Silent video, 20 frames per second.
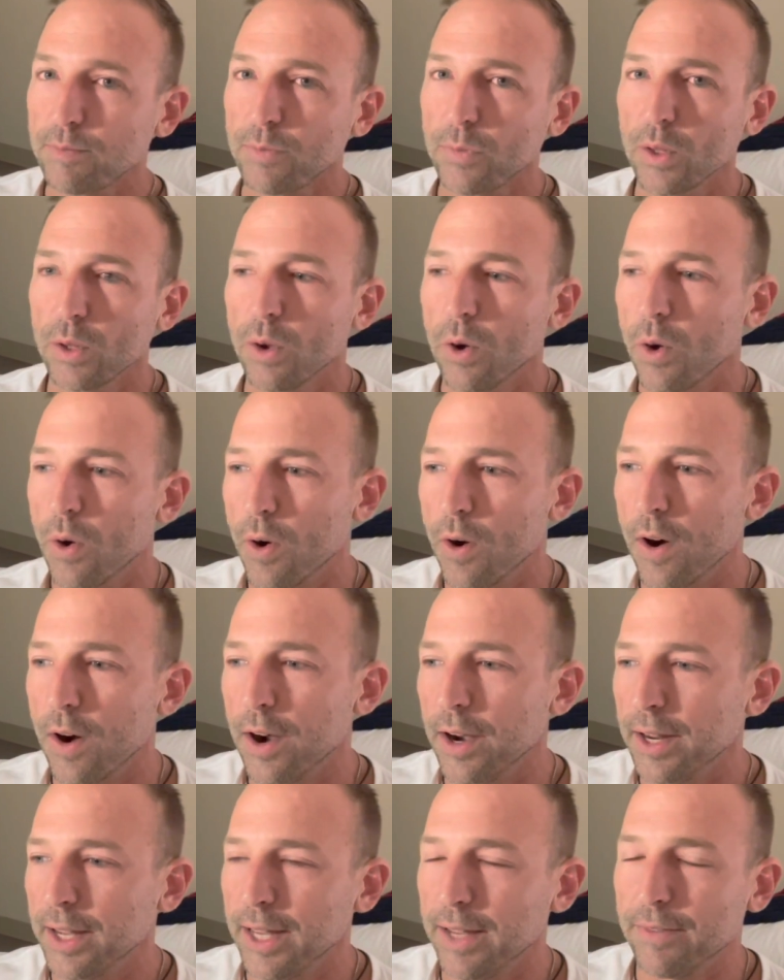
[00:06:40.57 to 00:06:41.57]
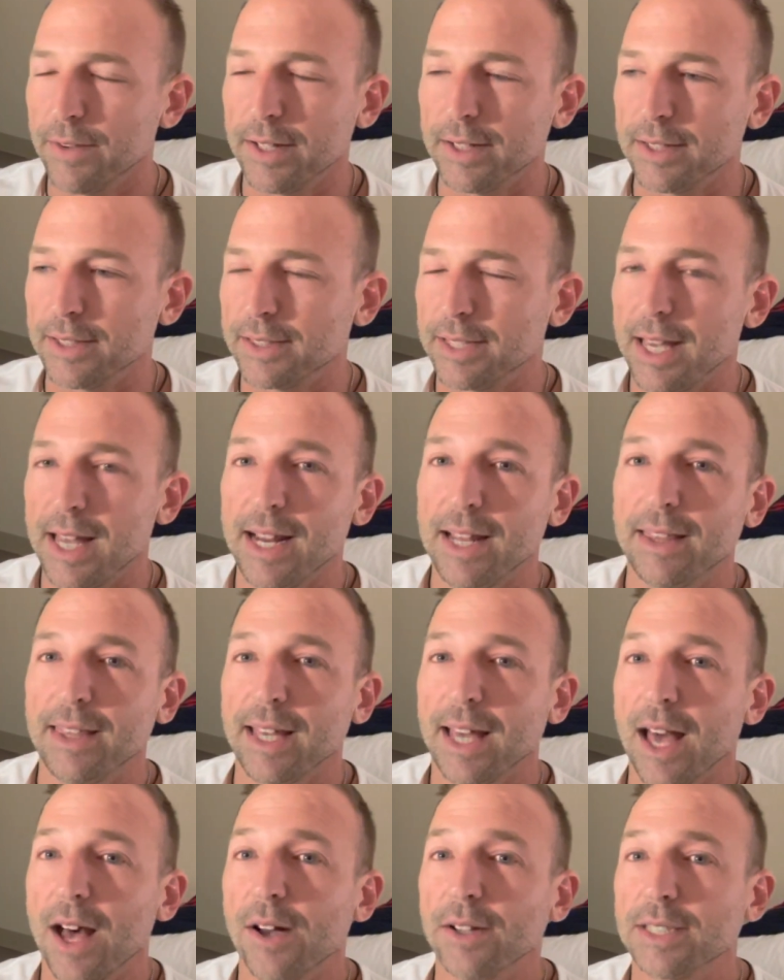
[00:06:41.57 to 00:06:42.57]
or even just
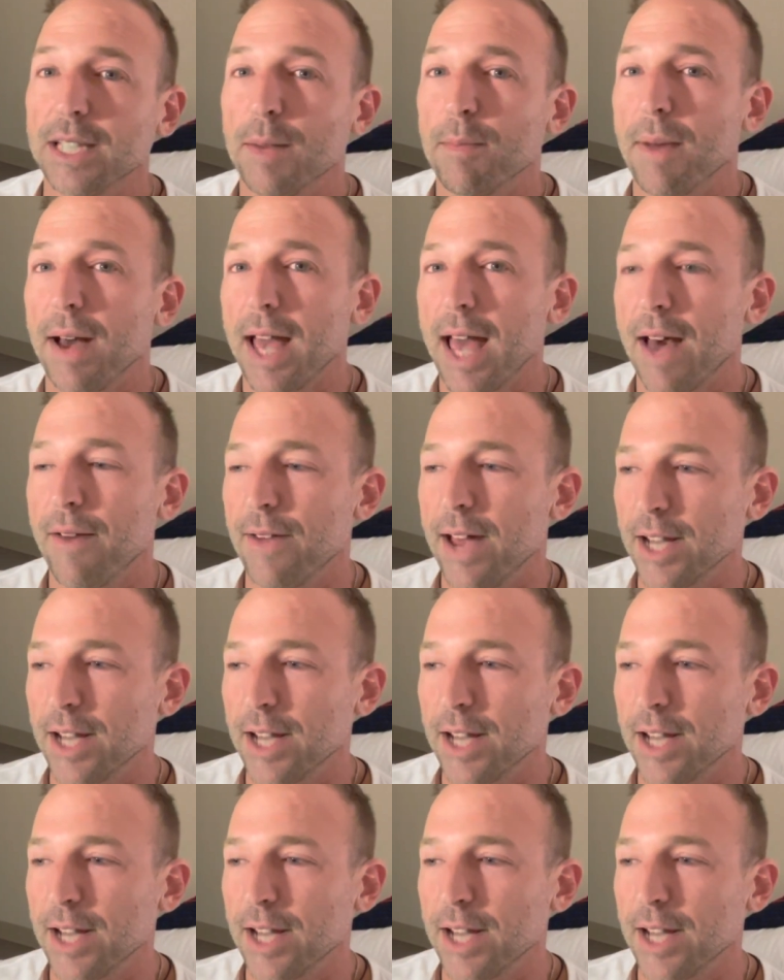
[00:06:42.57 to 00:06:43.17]
anything else that might have